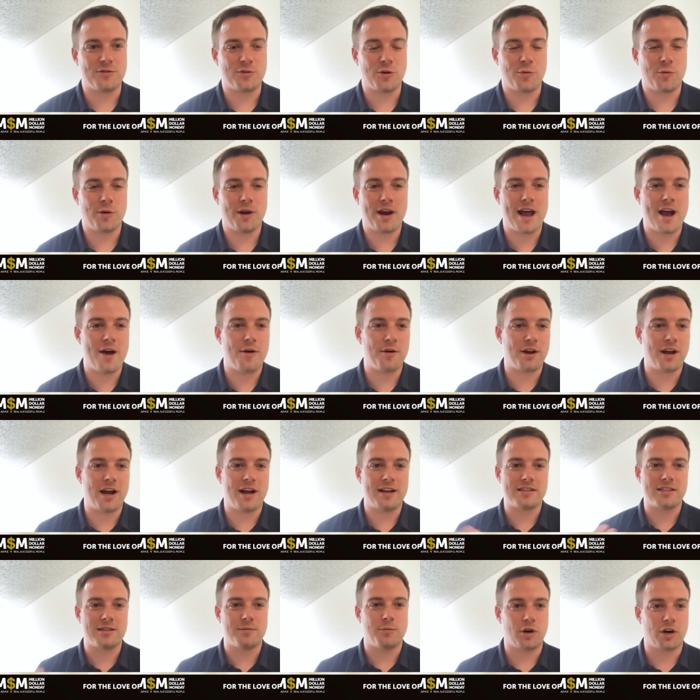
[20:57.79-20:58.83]
So we went out,
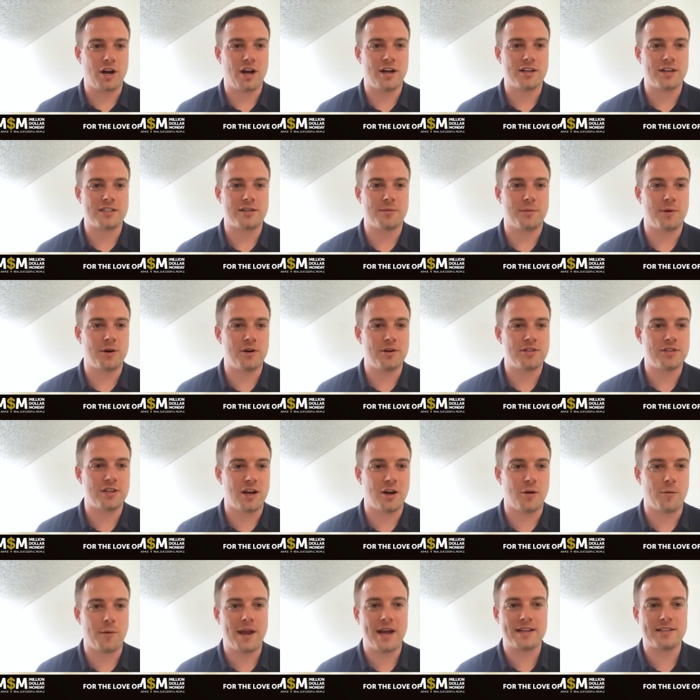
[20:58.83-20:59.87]
got some more customers.
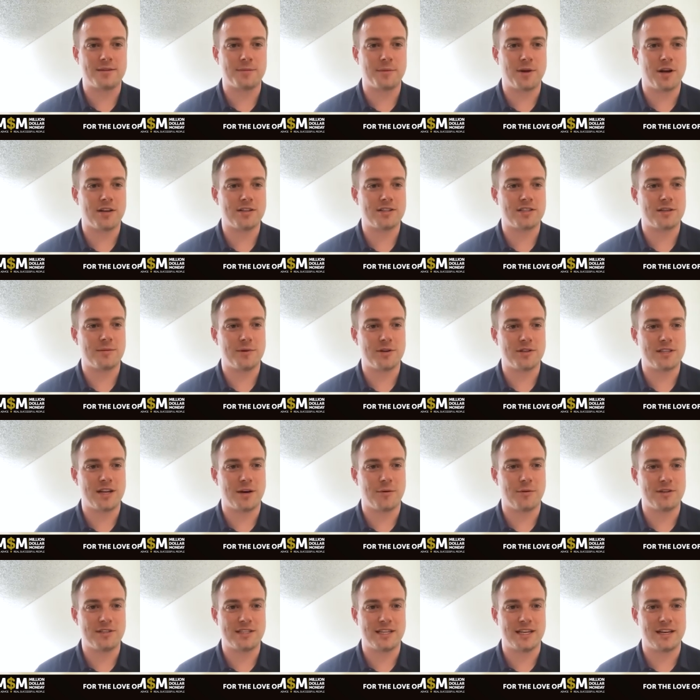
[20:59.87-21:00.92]
Uh, we had some customers
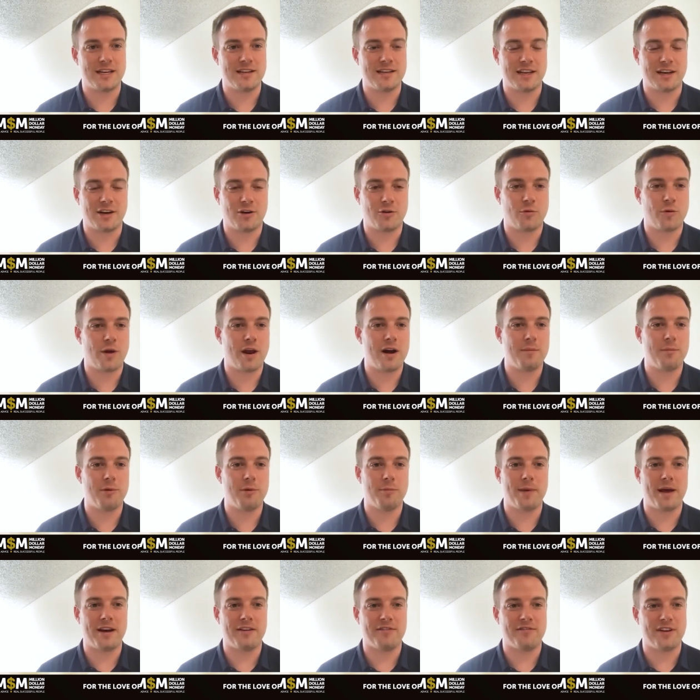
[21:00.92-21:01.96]
that were seeing incredible
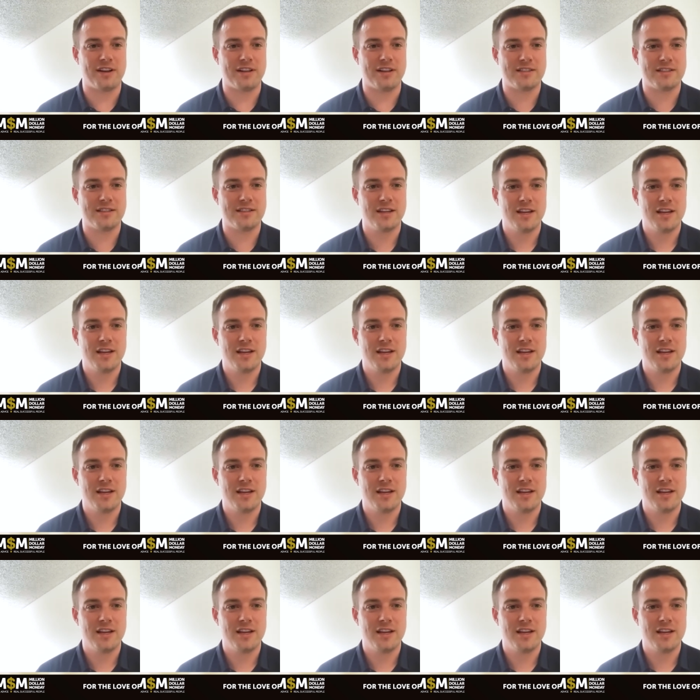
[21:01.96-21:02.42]
benefits,